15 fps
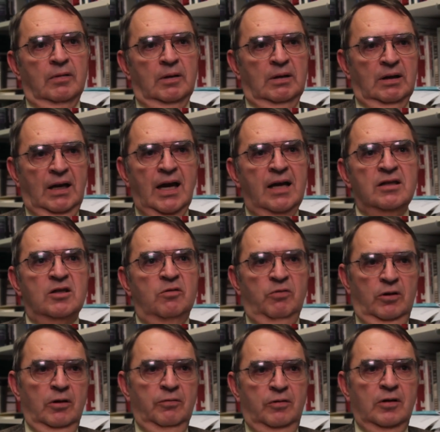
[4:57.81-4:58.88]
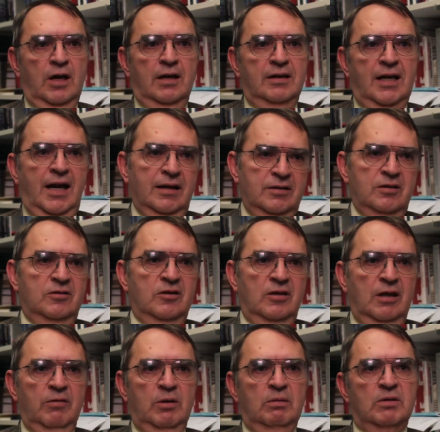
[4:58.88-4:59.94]
In the Keynesian view, if you cut taxes, you're
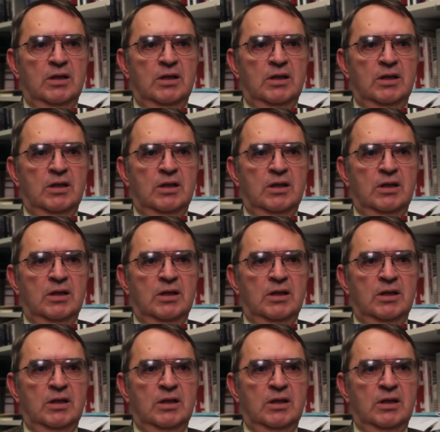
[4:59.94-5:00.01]
giving